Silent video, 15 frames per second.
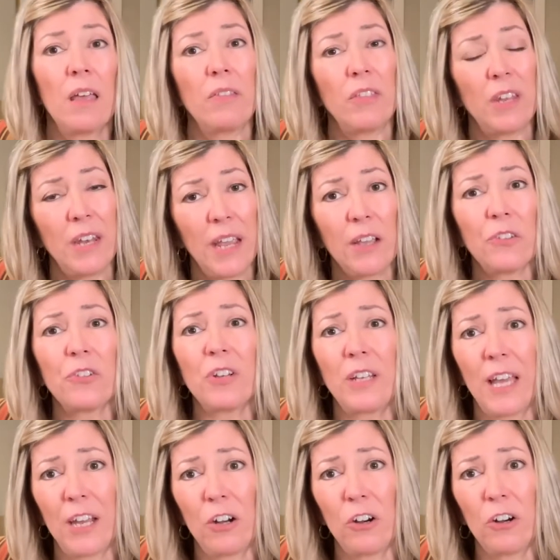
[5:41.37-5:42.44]
The next
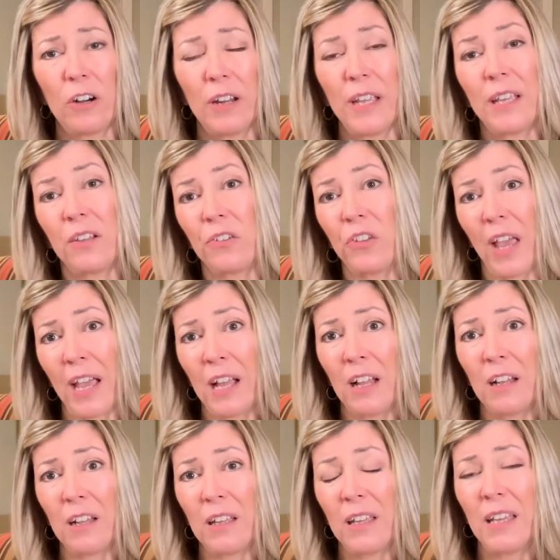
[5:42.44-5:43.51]
letter is
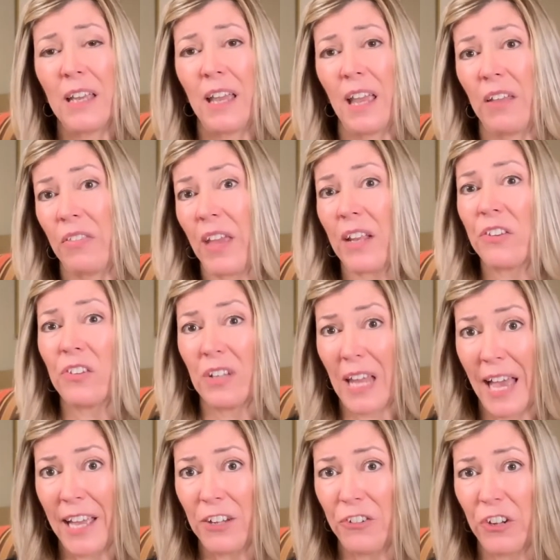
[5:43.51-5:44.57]
L, and that's
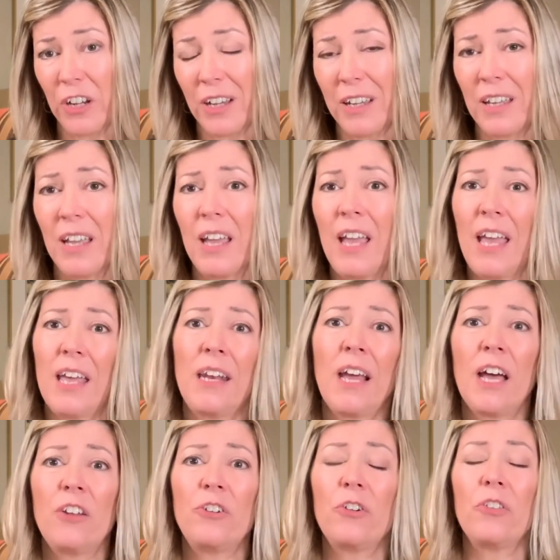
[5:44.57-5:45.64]
logic. And
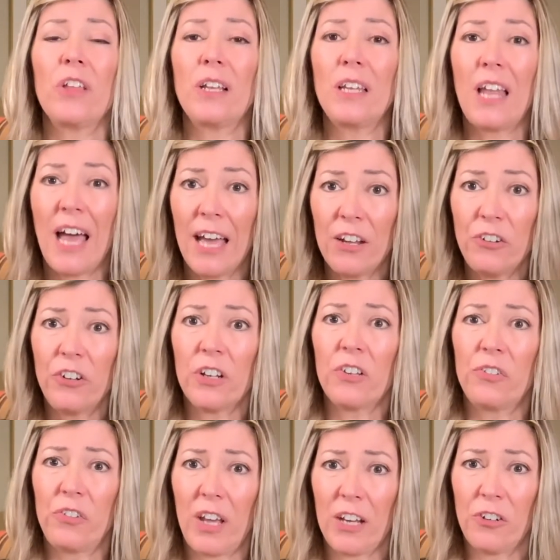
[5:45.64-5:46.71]
under the logic
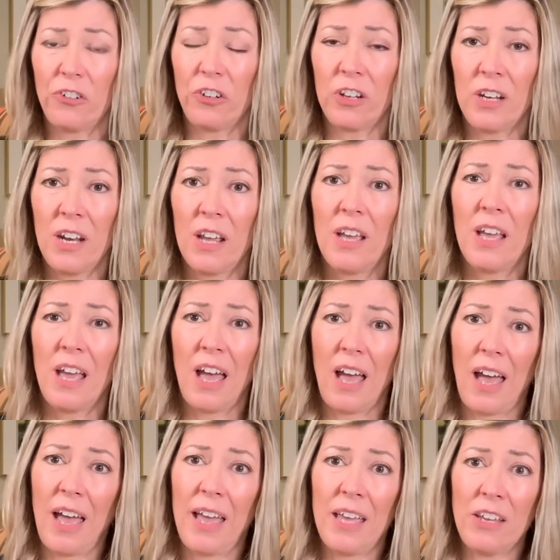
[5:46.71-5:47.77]
section,
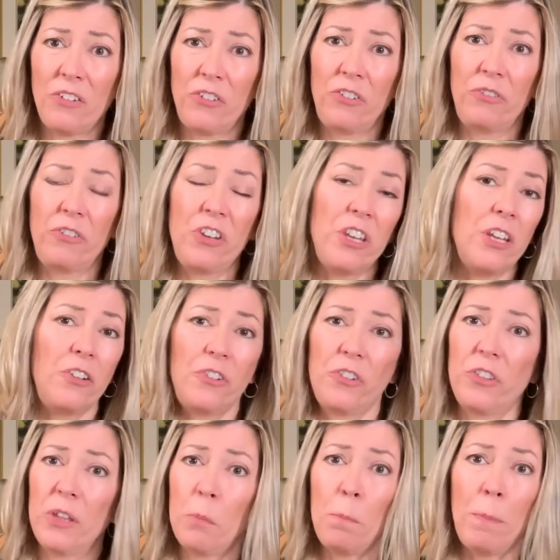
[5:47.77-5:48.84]
I
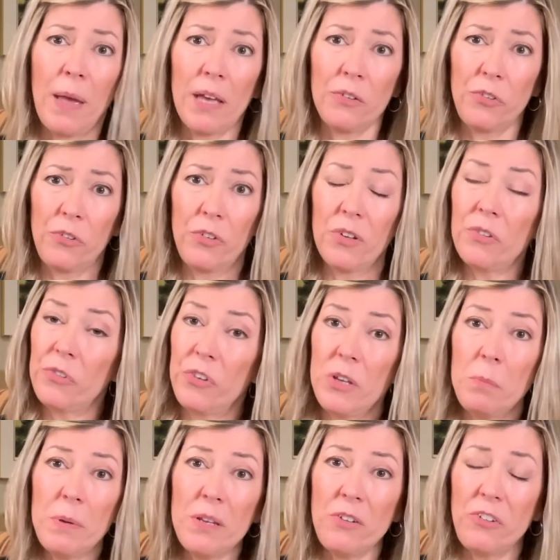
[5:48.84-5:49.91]
teach the best
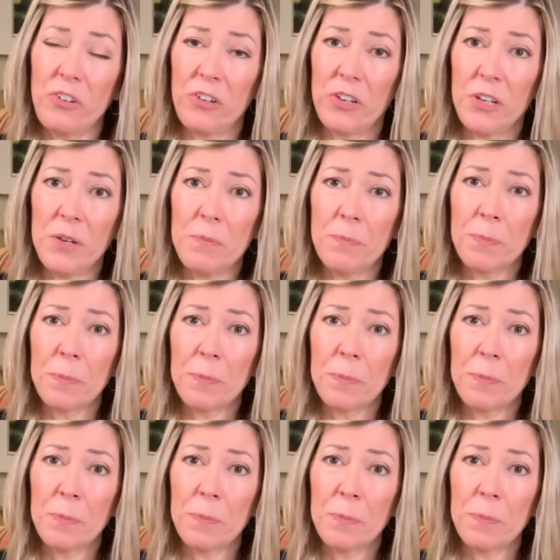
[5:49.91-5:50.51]
CBT